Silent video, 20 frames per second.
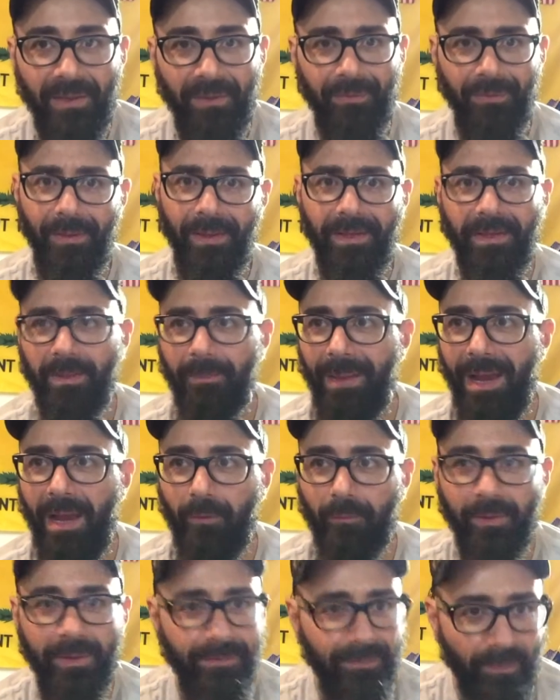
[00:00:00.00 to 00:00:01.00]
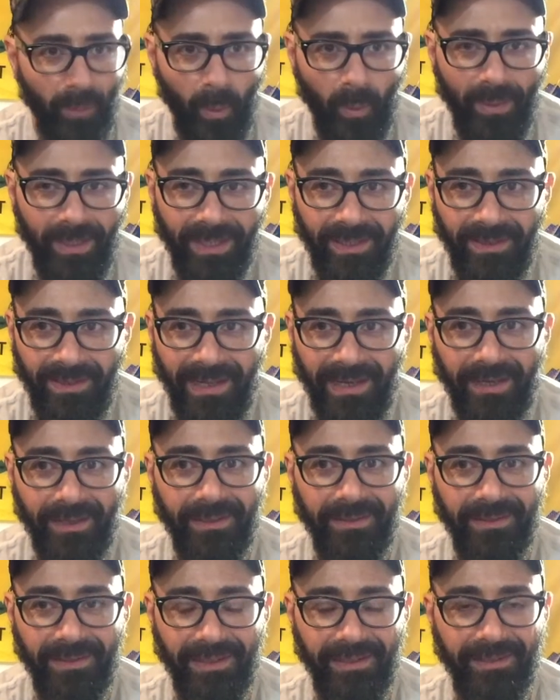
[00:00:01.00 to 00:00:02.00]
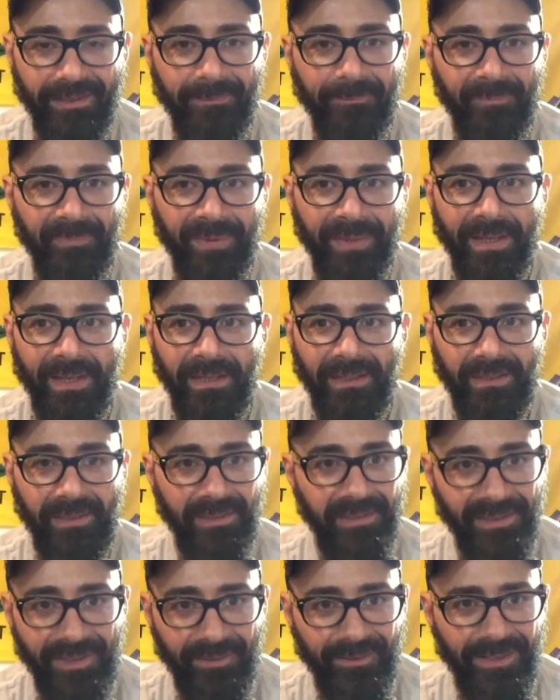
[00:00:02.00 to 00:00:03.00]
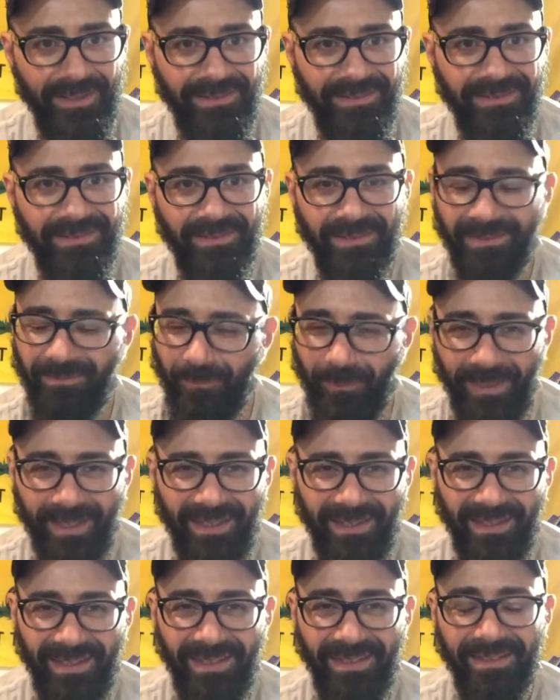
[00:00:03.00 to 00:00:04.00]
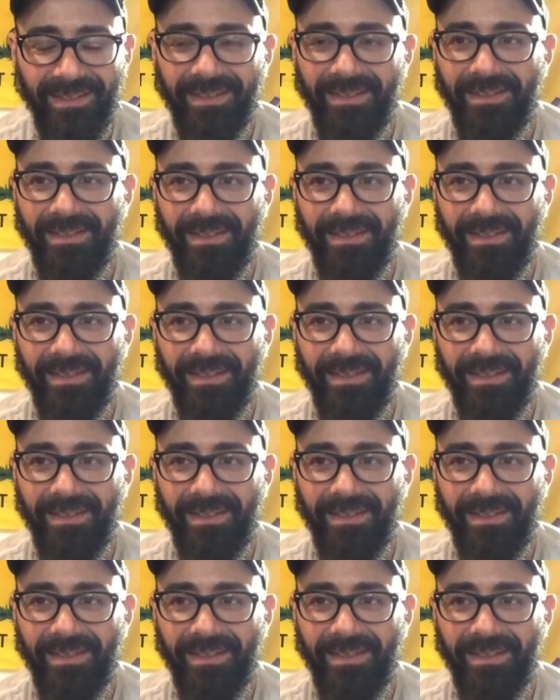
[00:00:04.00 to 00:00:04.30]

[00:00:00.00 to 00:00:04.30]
think about revoking their clearance. Really?